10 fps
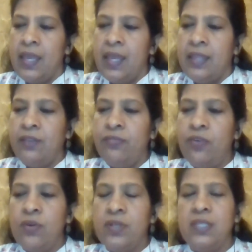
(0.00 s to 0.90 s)
The
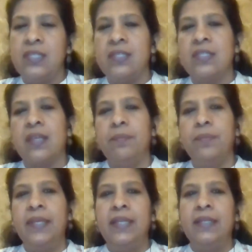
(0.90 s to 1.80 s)
focus is
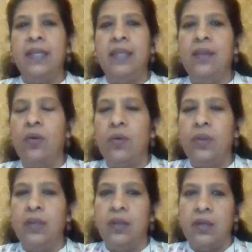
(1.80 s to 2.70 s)
completely
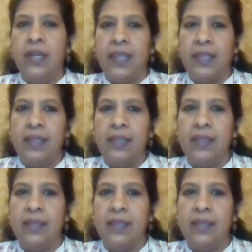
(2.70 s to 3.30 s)
on learning.